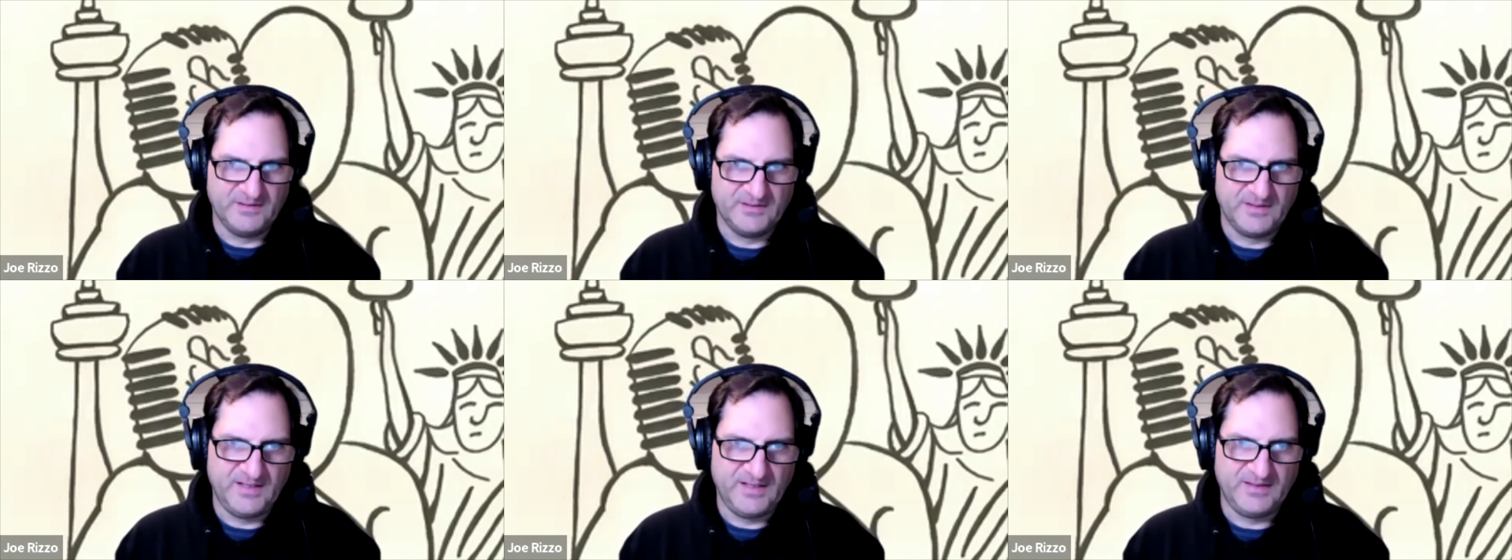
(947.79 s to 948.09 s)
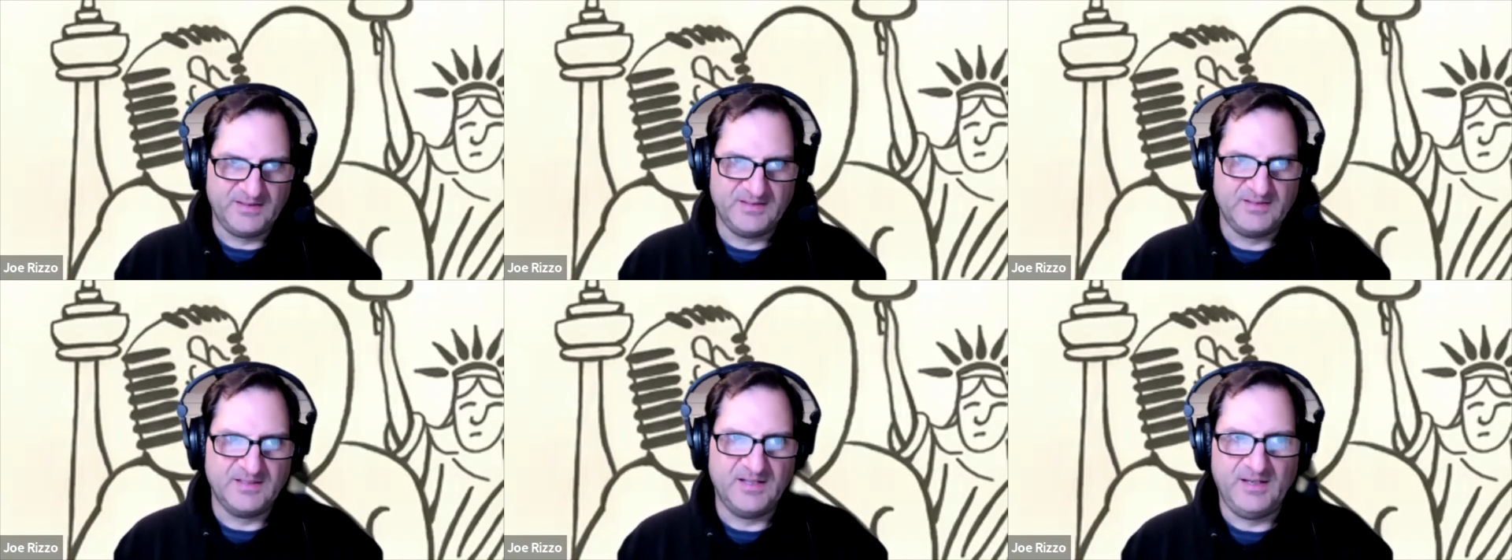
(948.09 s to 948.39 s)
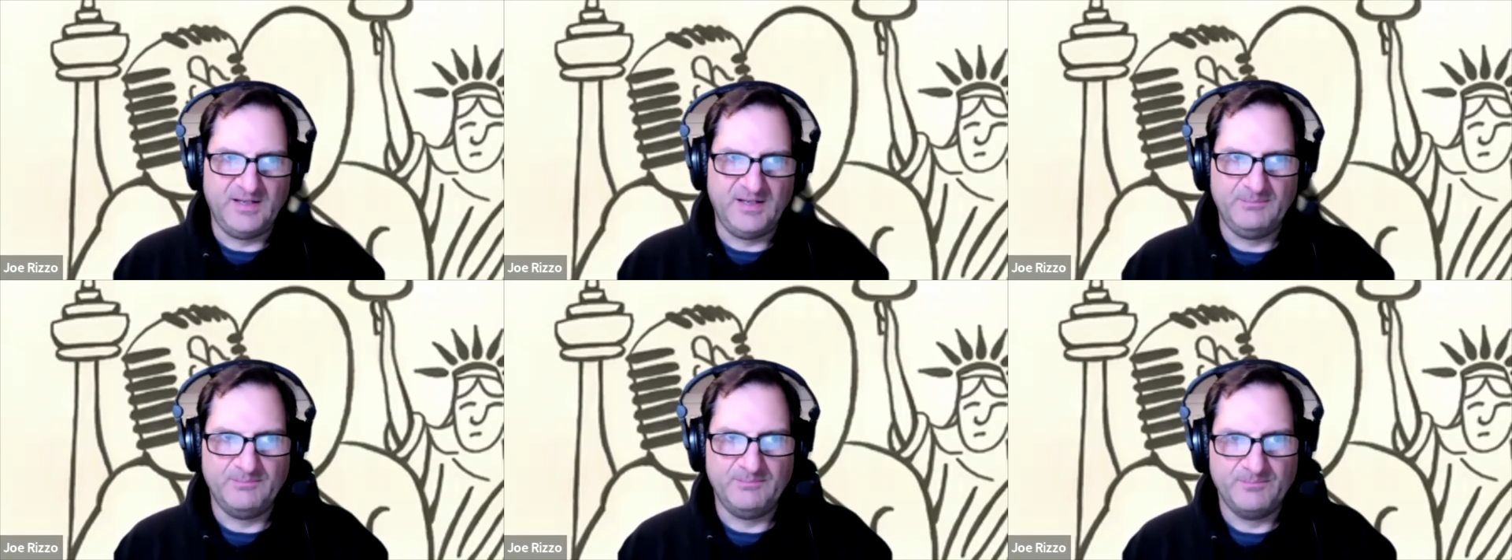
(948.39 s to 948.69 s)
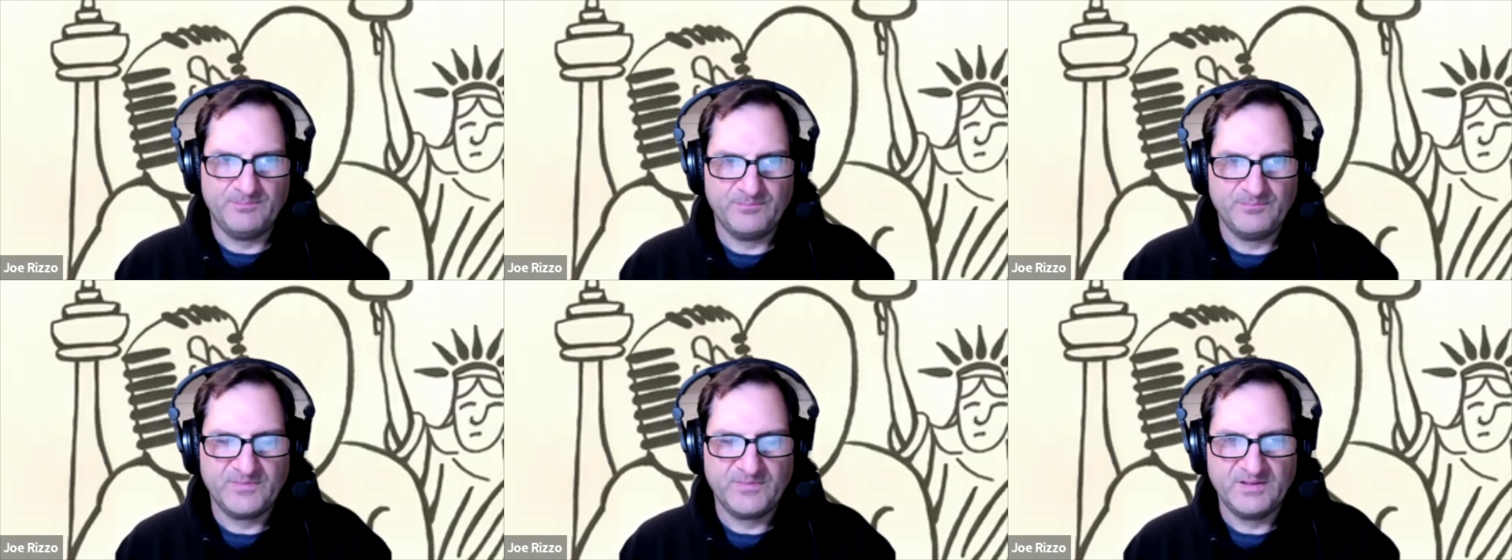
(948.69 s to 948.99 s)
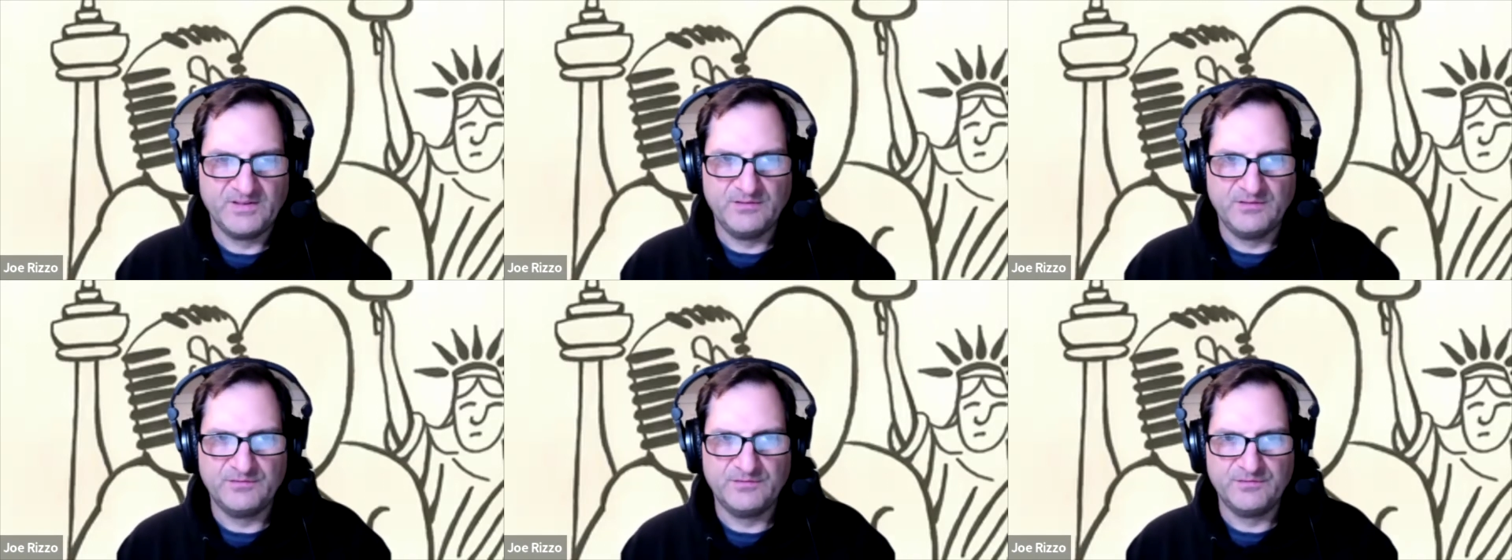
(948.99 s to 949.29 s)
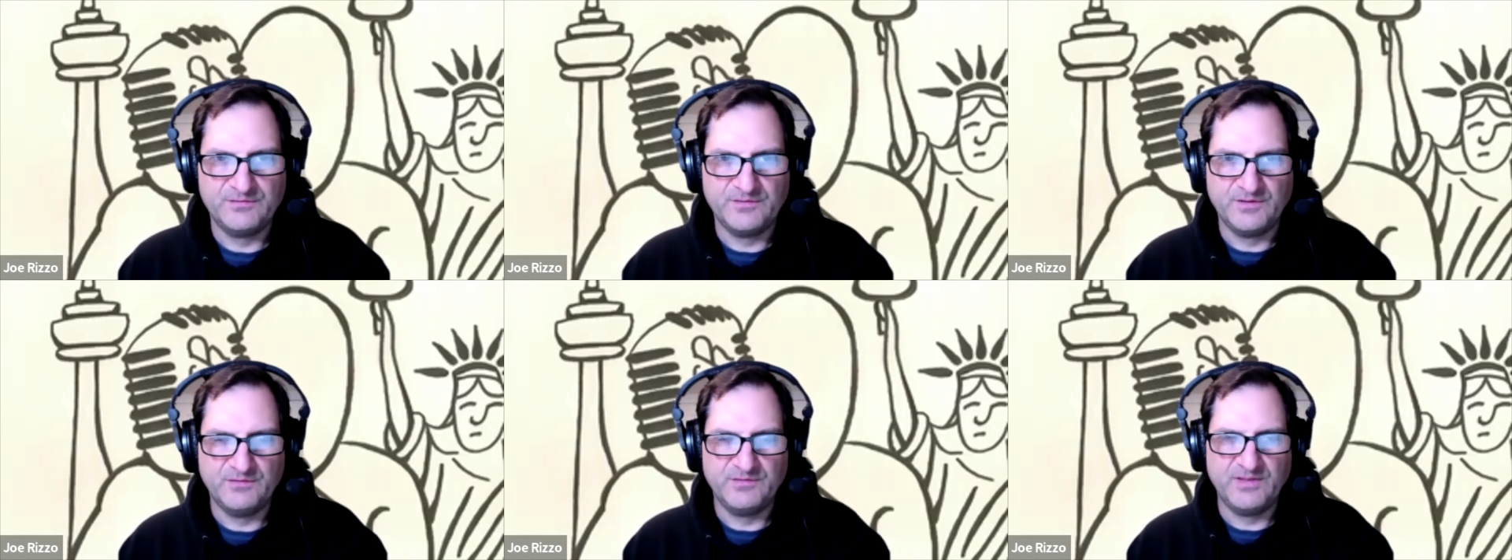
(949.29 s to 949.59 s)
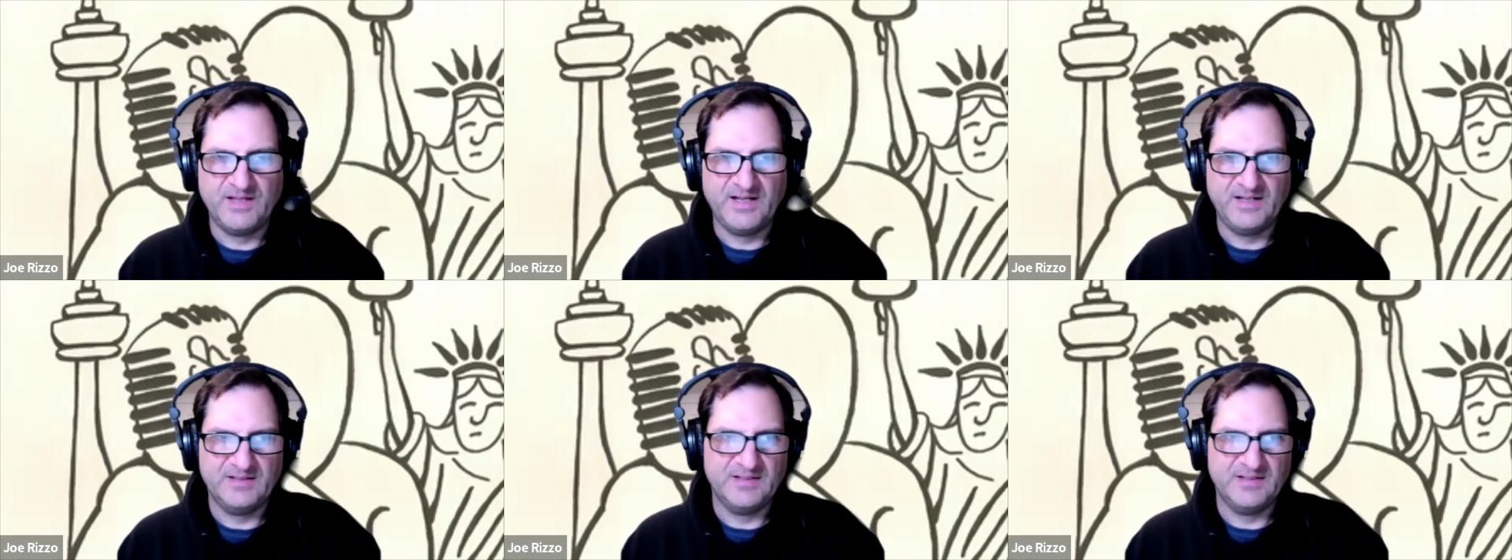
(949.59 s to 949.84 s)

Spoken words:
at the time of that.